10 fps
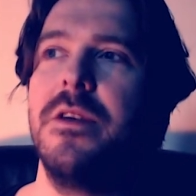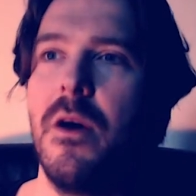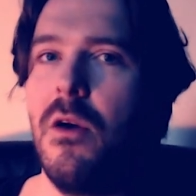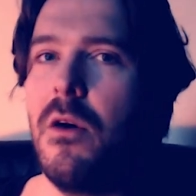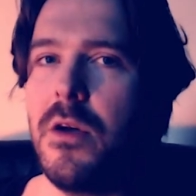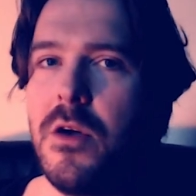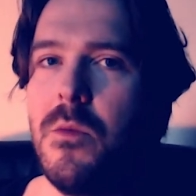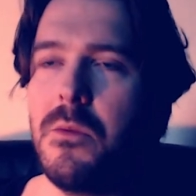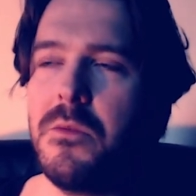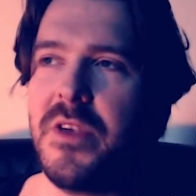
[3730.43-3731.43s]
No Longer
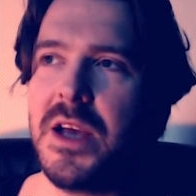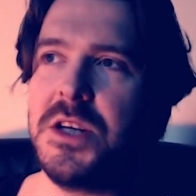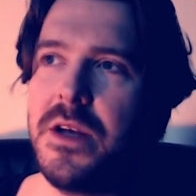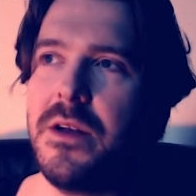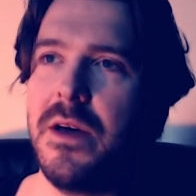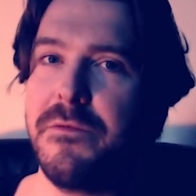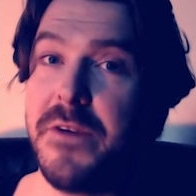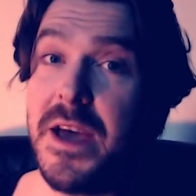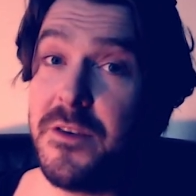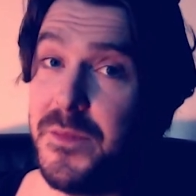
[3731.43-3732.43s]
Human was actually going to
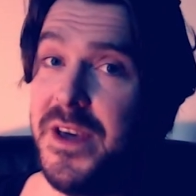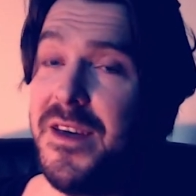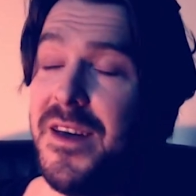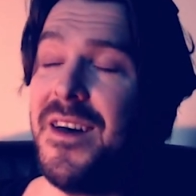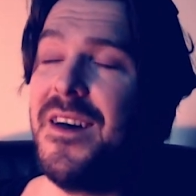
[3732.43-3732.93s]
affect me.